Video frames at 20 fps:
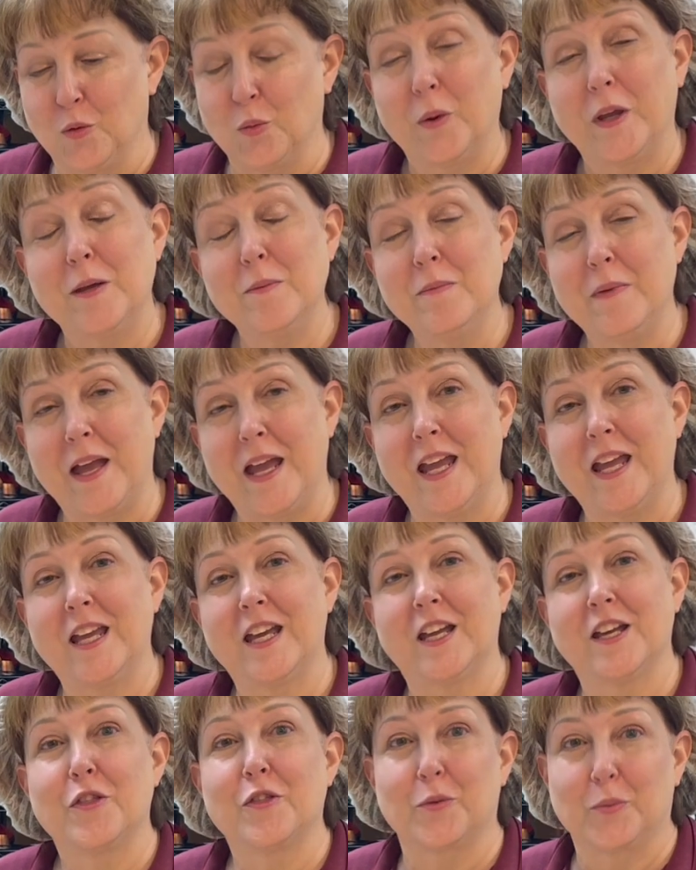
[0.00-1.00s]
We make
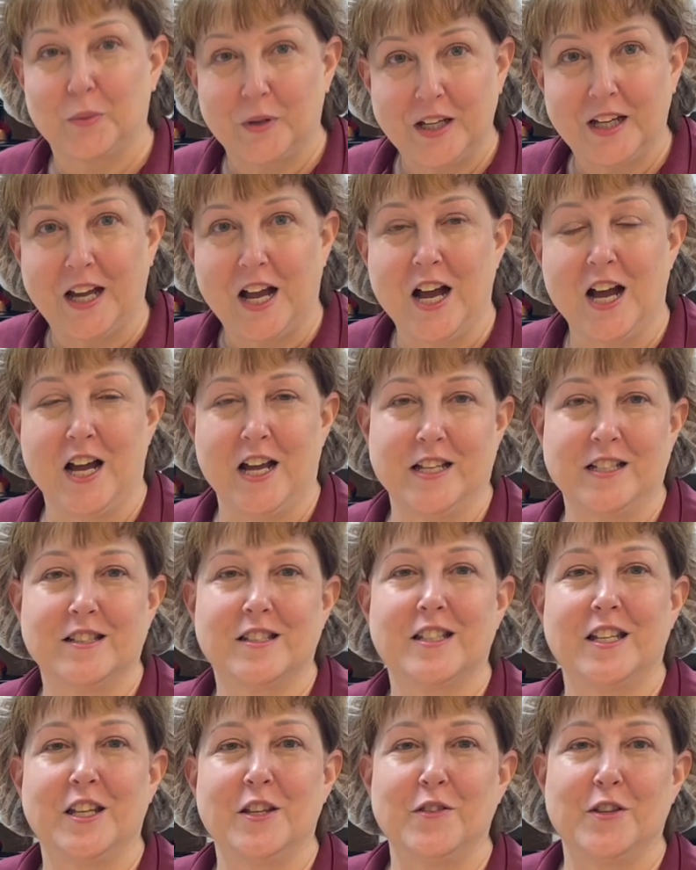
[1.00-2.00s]
three
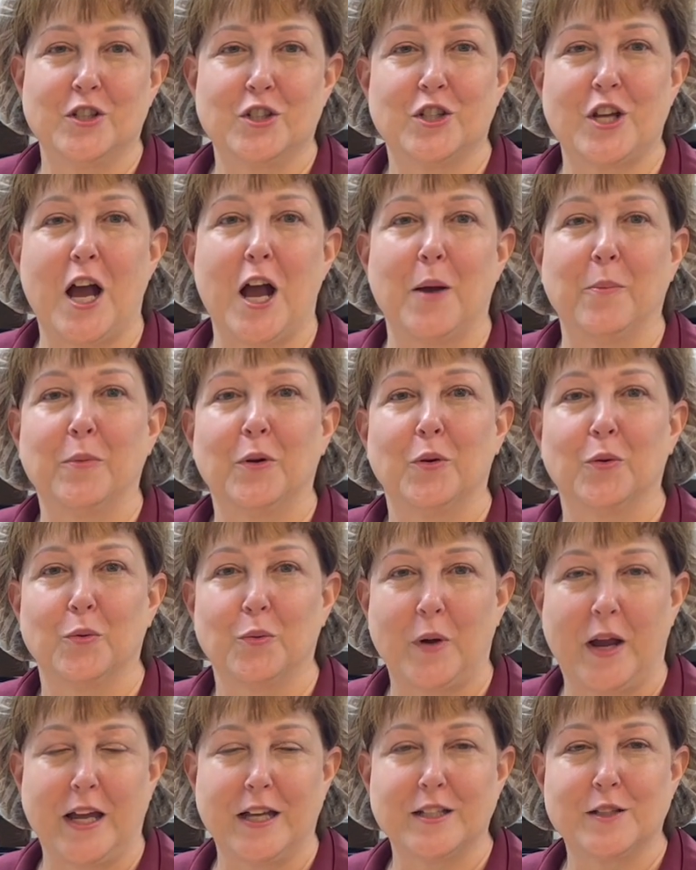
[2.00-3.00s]
kinds in the shop:
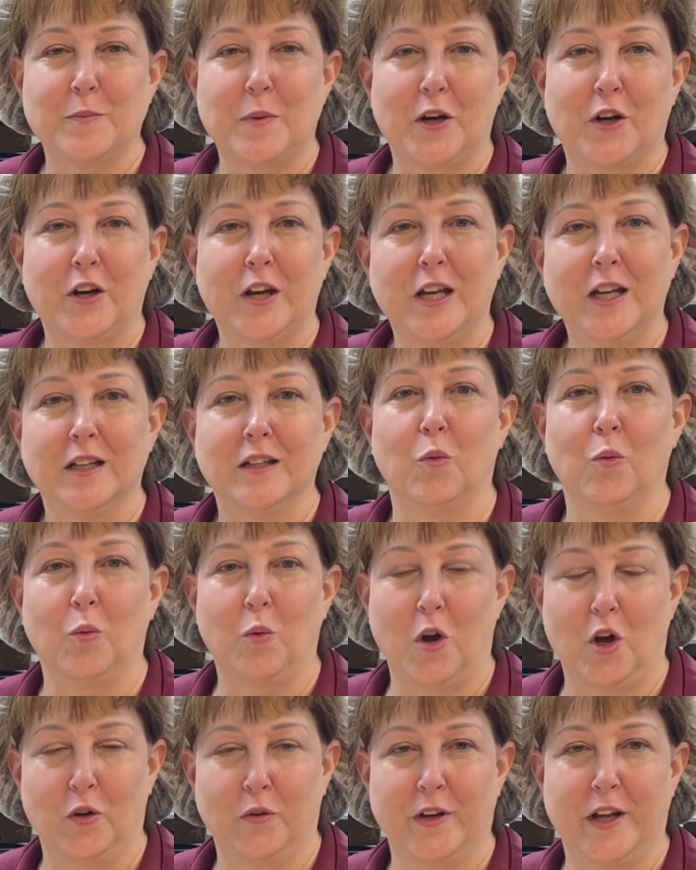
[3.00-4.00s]
raspberry,
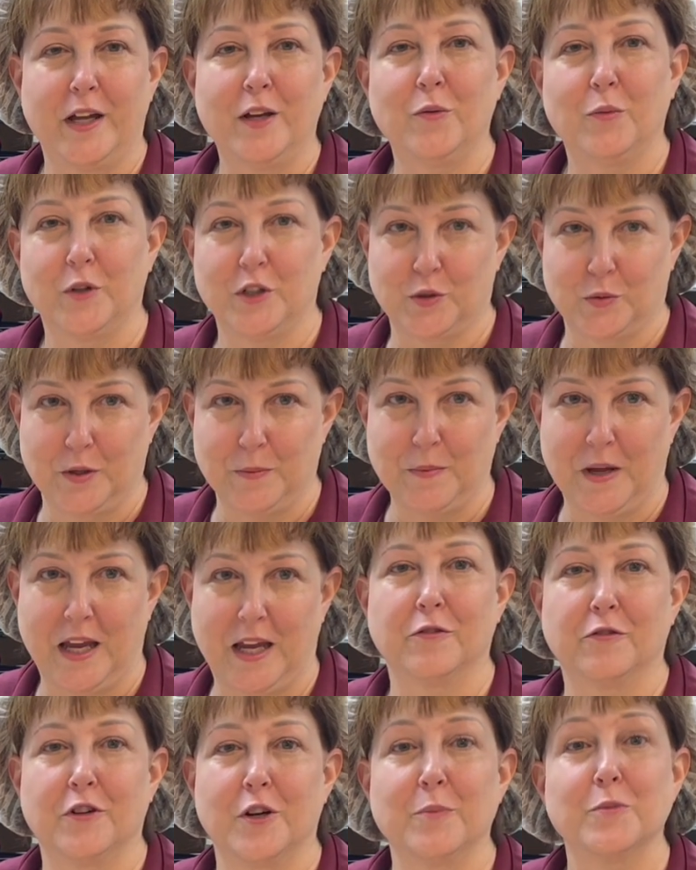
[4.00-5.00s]
walnut, which we
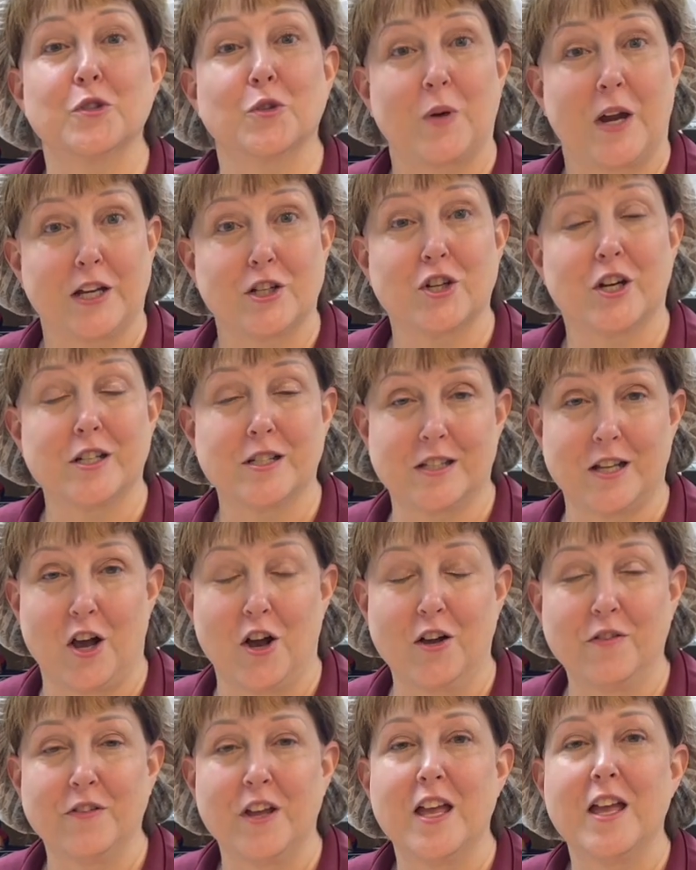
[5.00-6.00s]
make from scratch
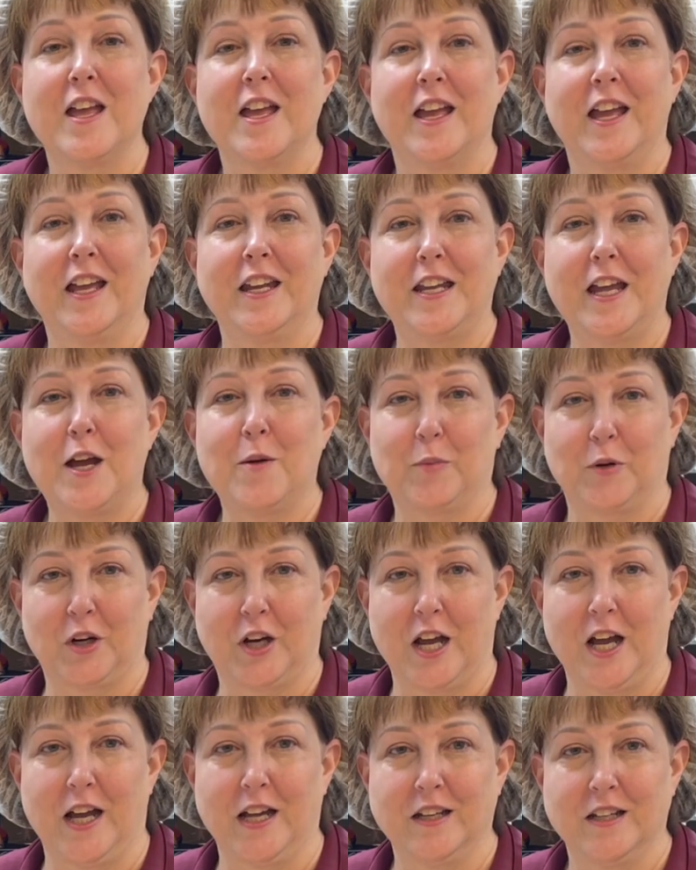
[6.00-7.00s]
ourselves, and
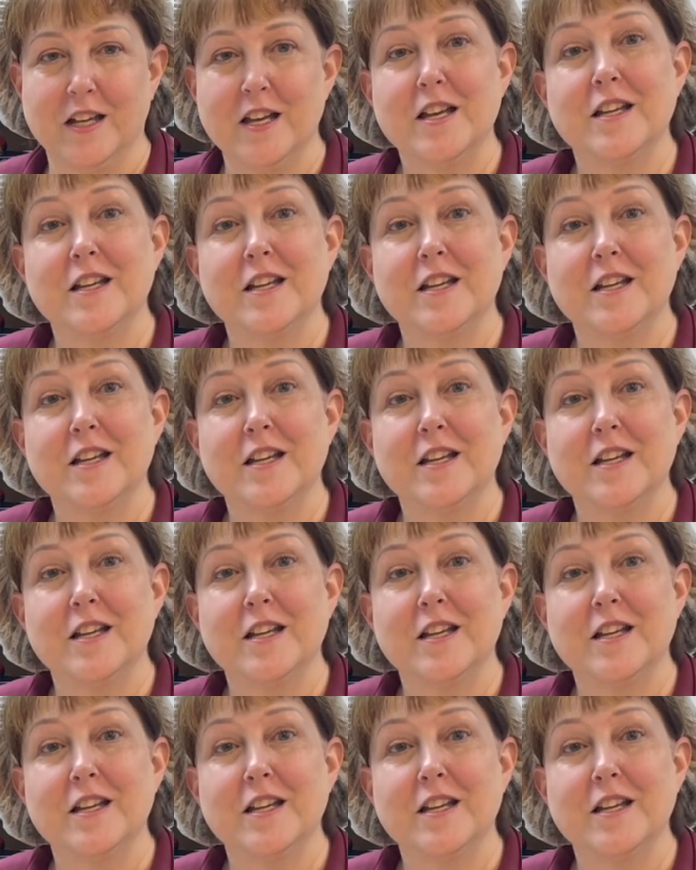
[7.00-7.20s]
apricot.